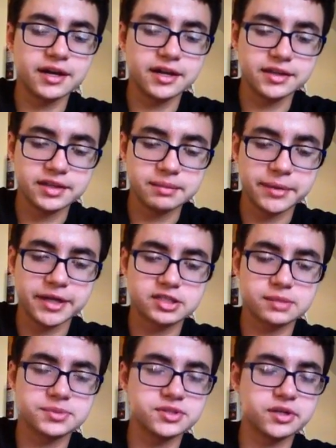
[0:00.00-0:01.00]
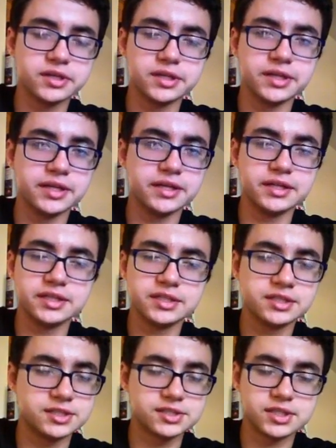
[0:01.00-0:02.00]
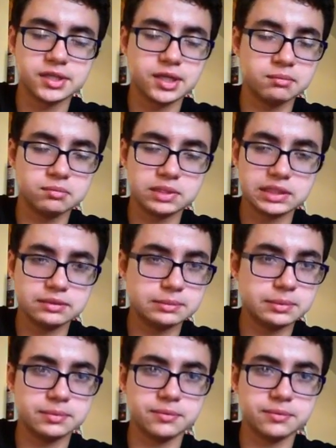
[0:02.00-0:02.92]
And then the matchup started, and just an unbelievable